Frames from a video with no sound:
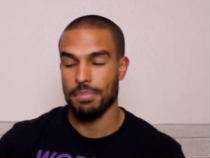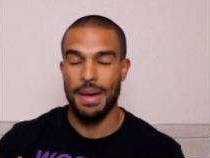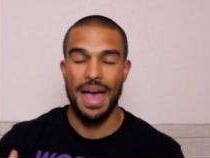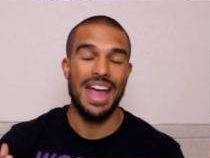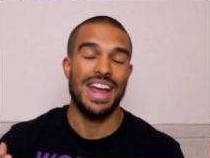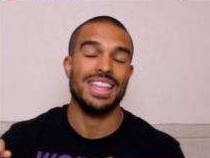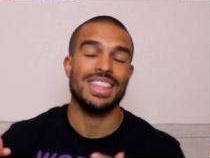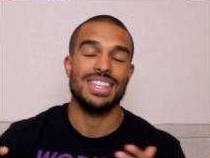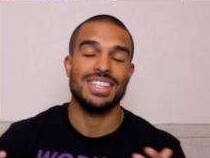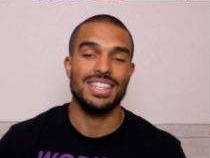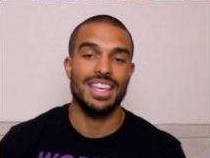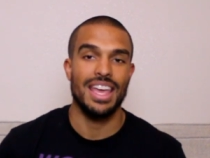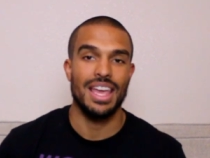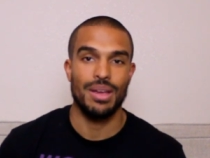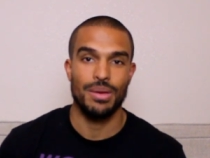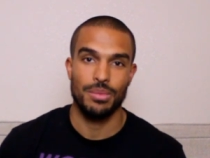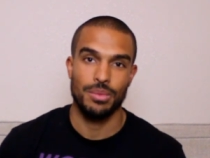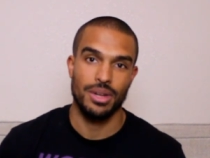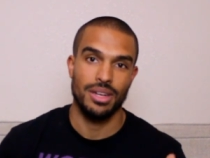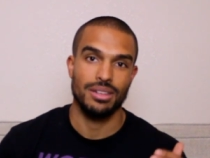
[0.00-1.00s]
back in the
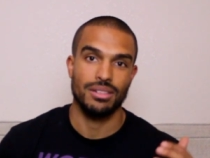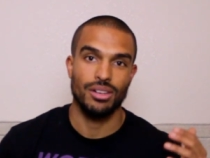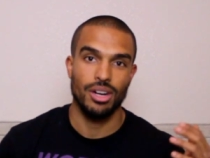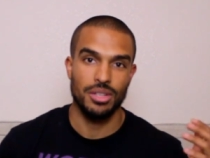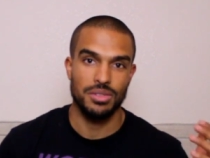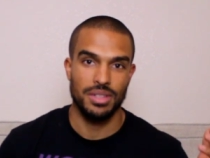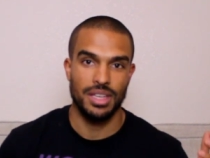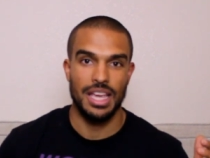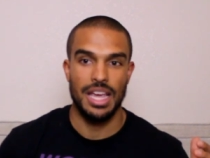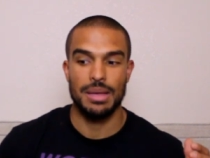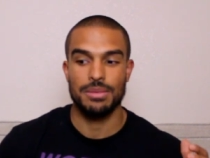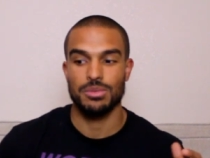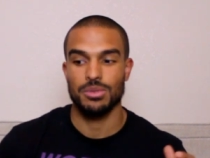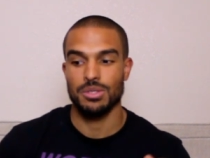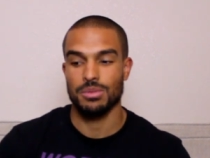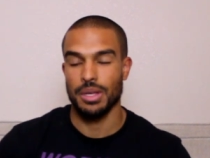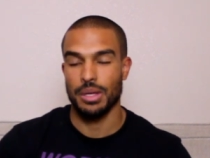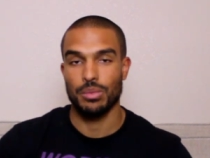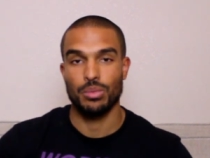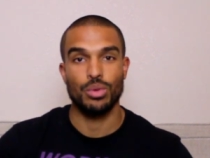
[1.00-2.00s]
day when CrossFit Games
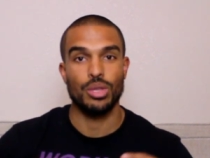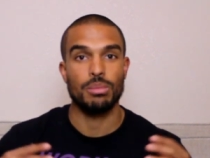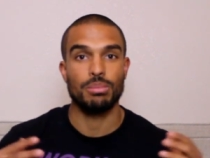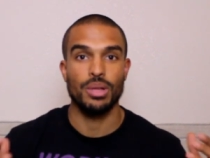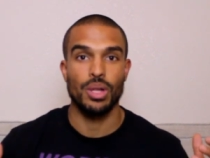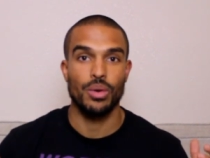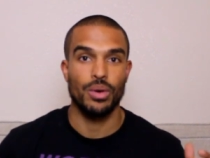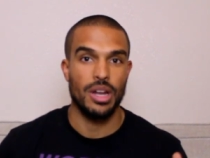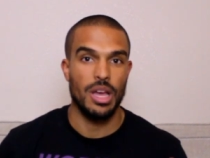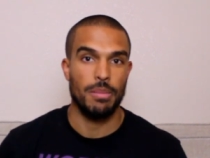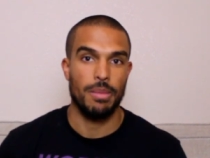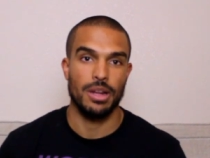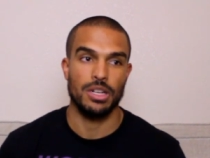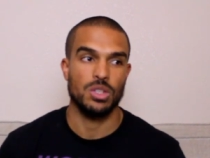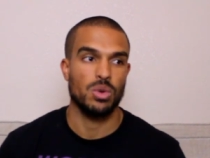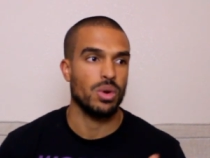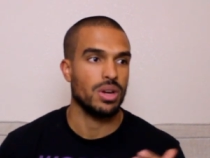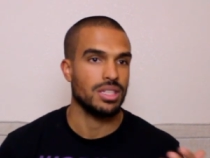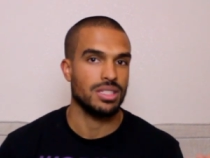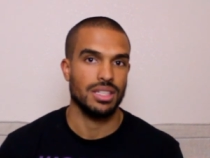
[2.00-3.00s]
was like really blowing up, like
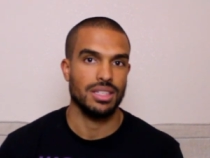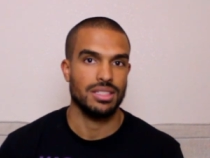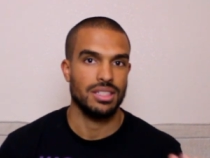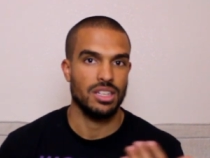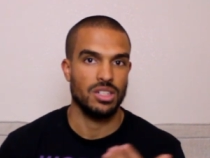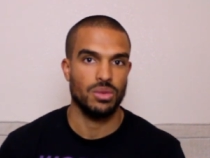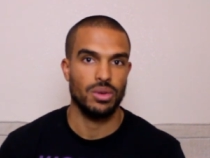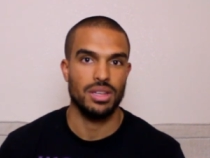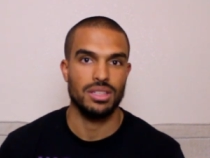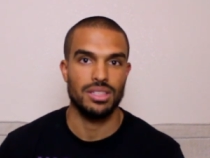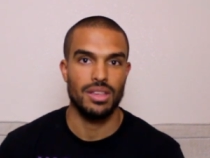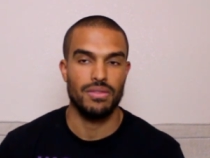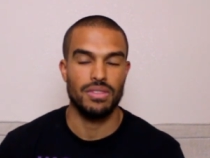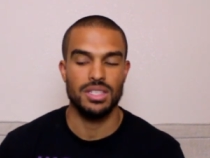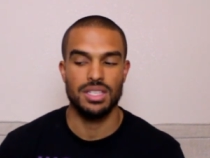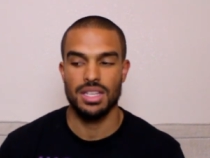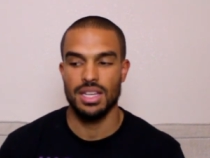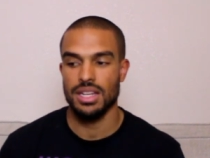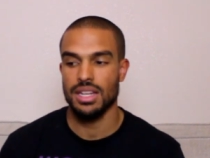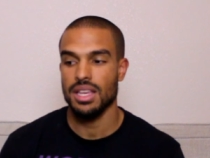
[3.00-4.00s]
2016,
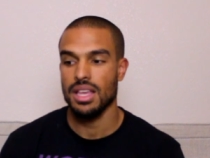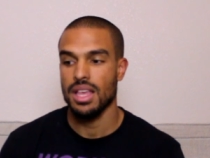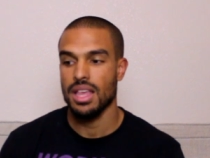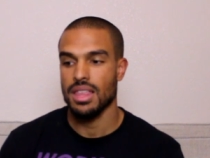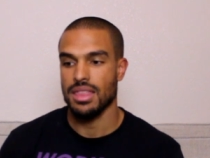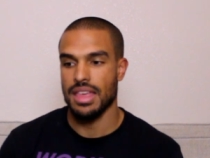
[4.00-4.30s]
2017.